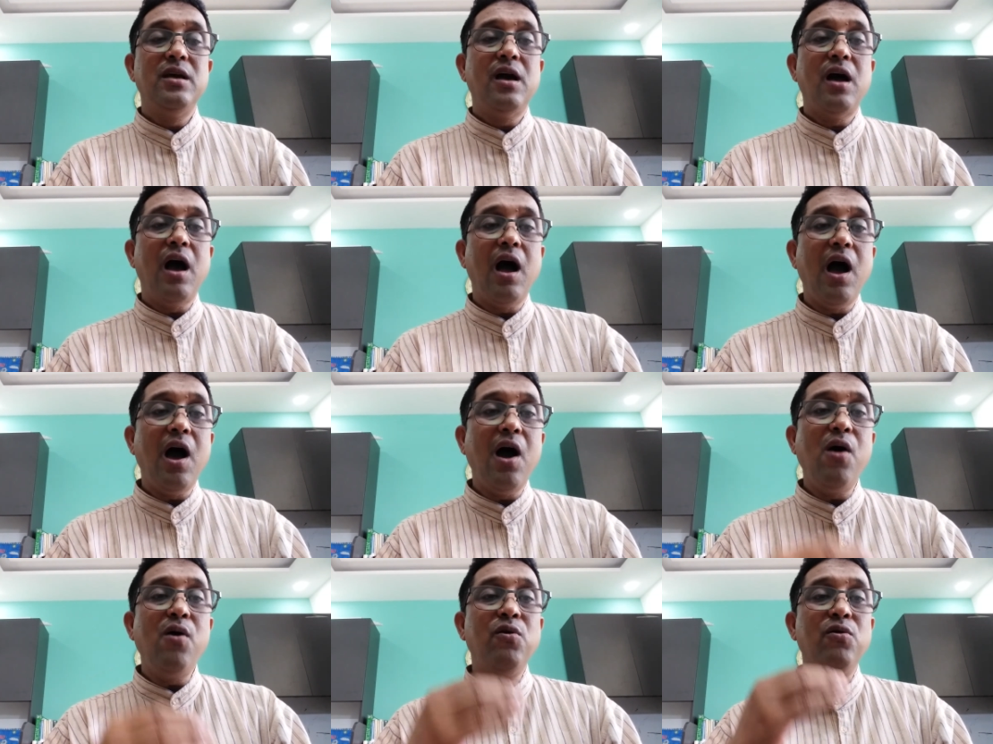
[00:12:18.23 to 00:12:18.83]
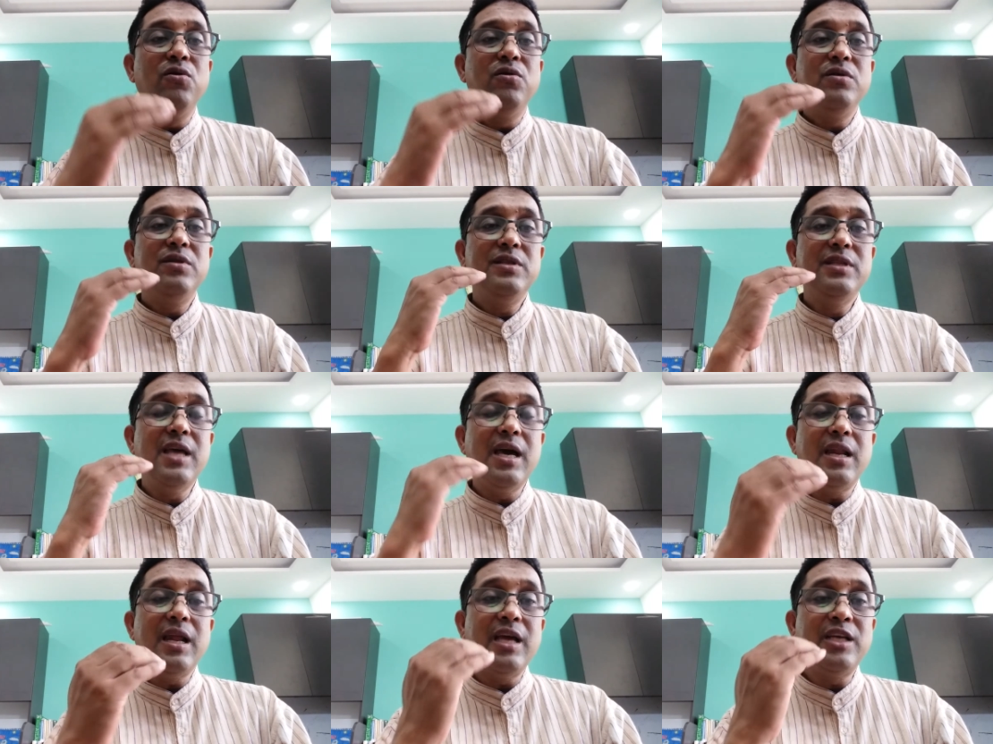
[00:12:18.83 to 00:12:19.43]
how
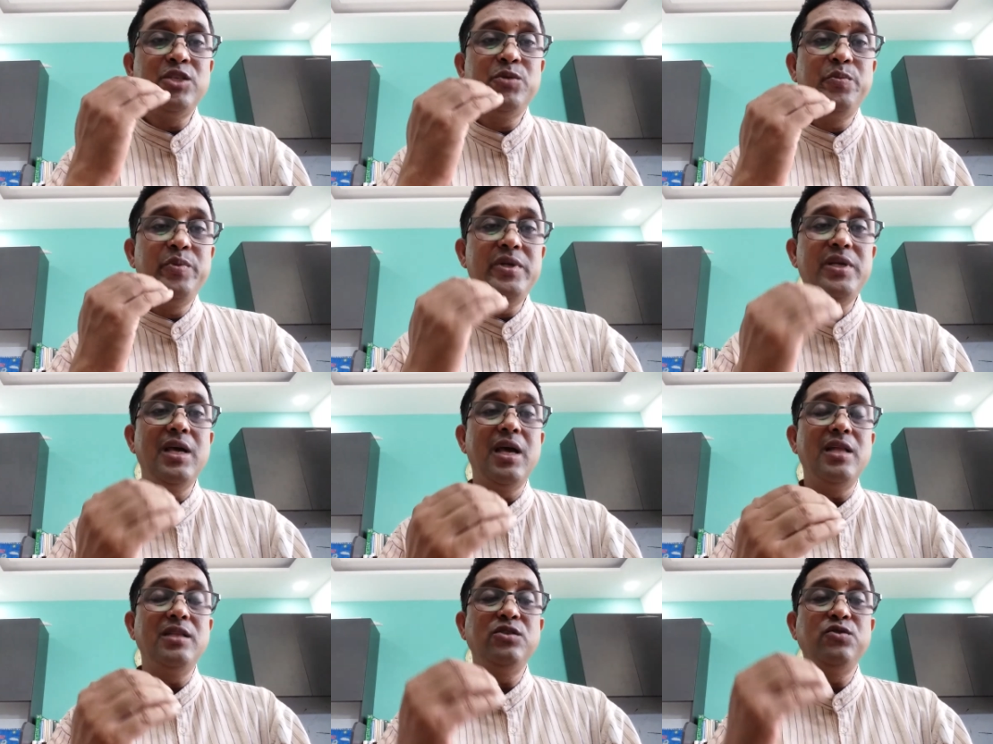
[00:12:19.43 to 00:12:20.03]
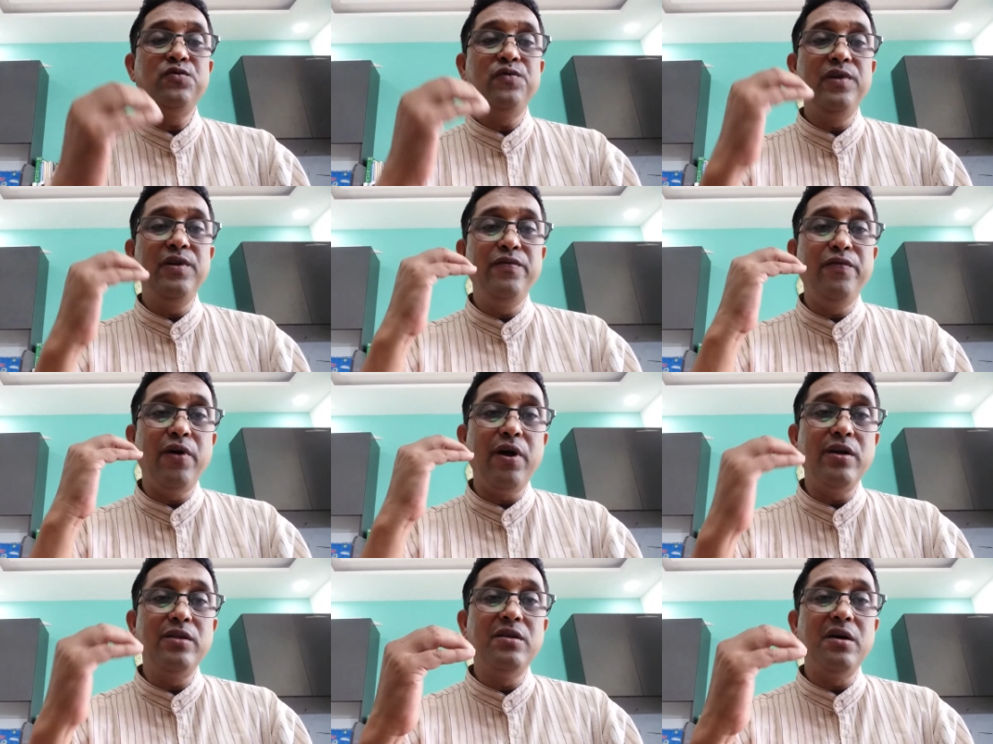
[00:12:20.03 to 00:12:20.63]
their experience will
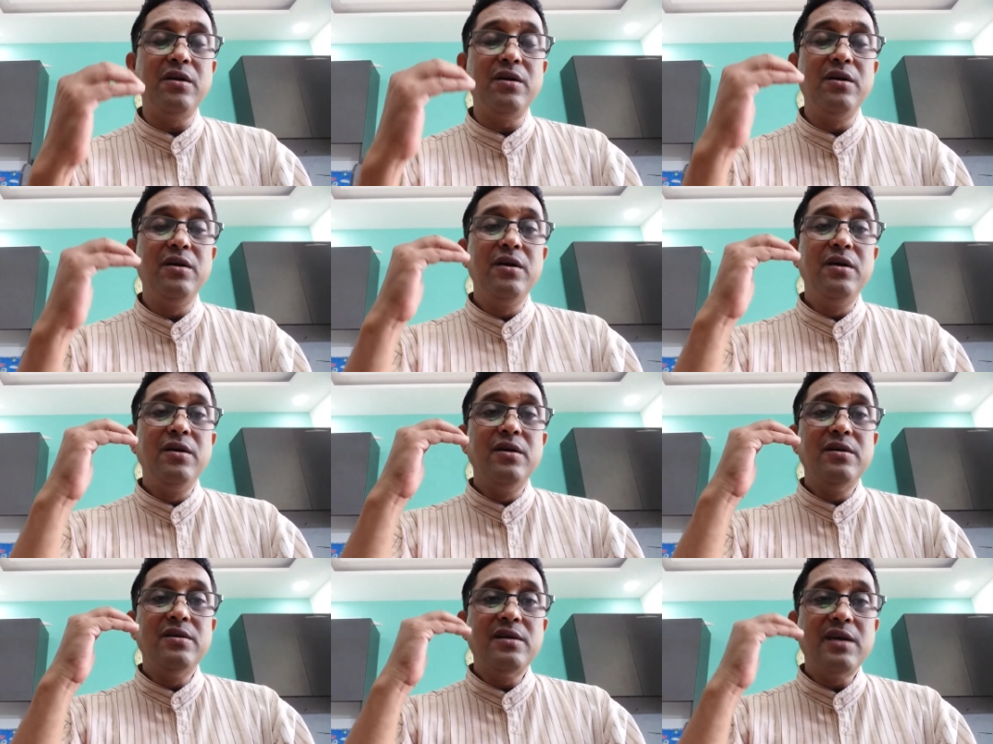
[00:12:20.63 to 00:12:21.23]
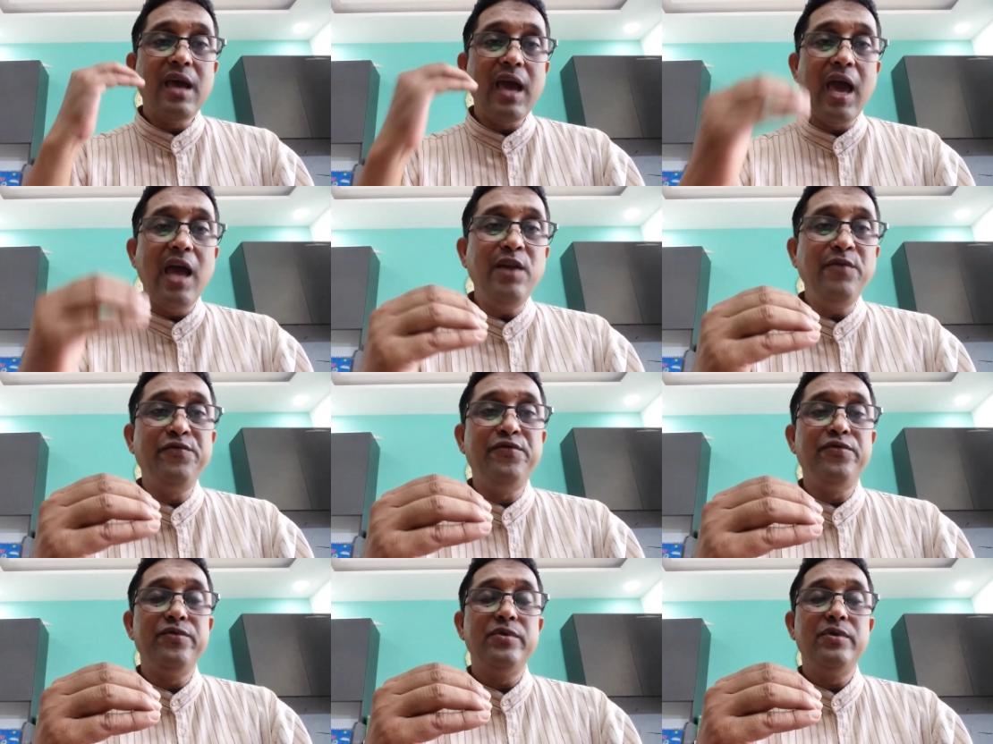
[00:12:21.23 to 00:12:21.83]
further
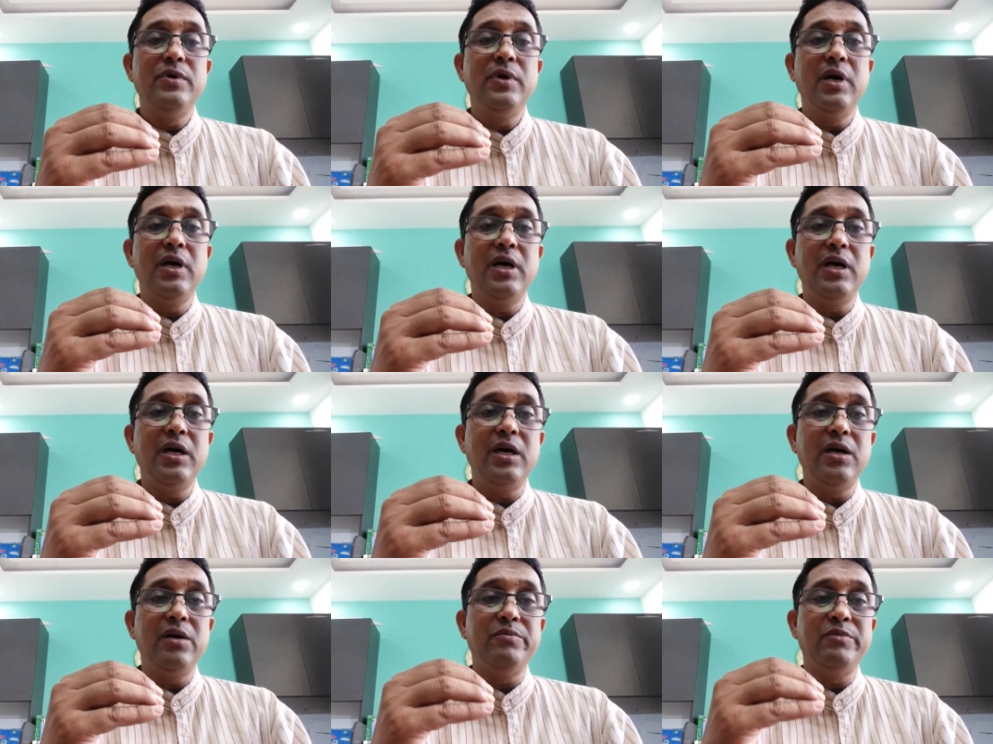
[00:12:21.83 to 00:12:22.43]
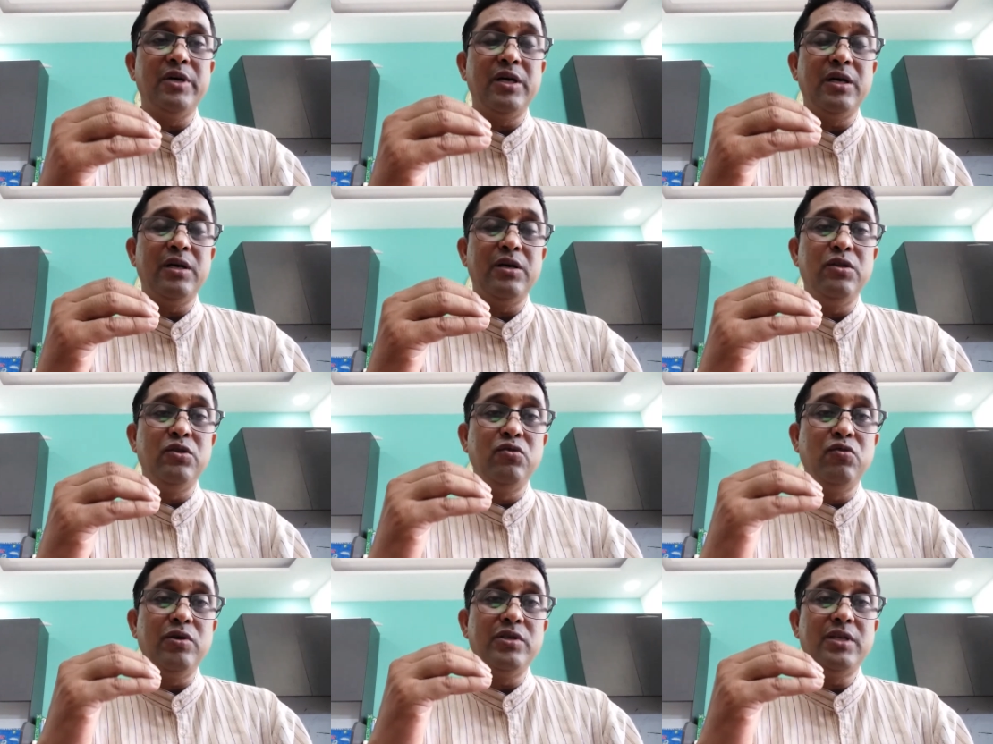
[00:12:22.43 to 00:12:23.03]
help
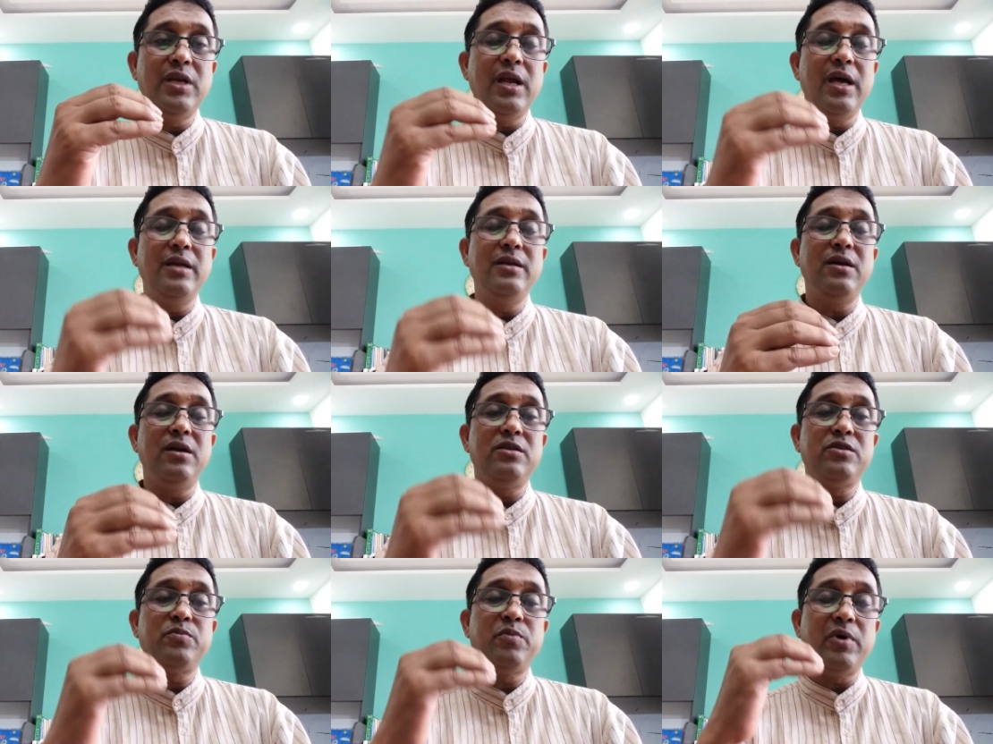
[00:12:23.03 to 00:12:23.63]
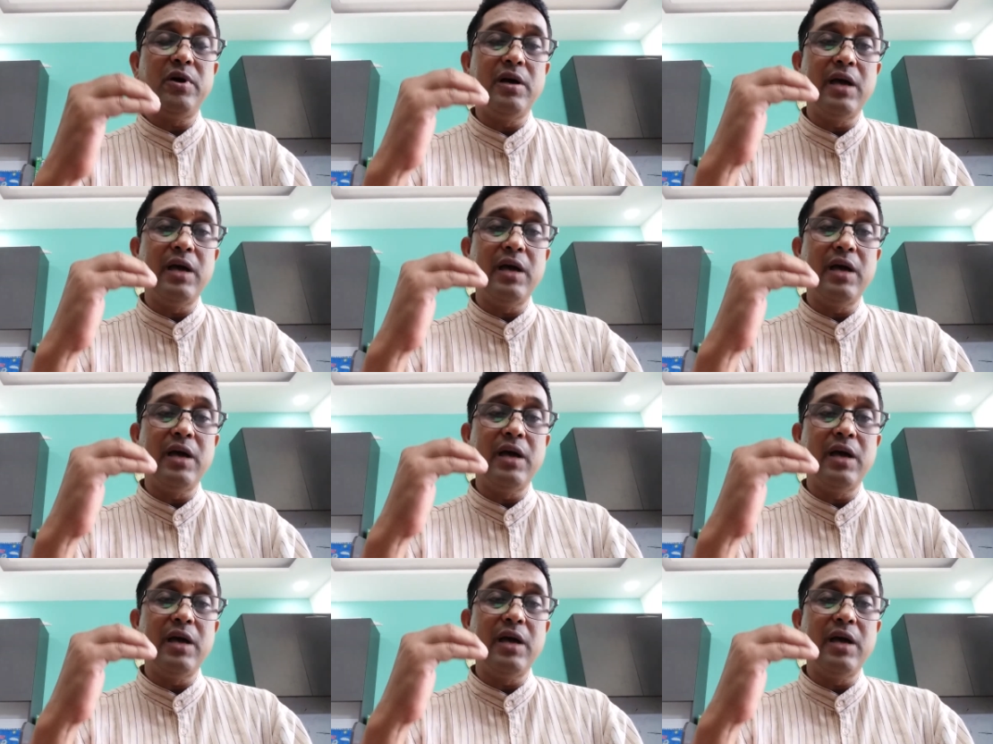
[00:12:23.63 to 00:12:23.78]
those learners,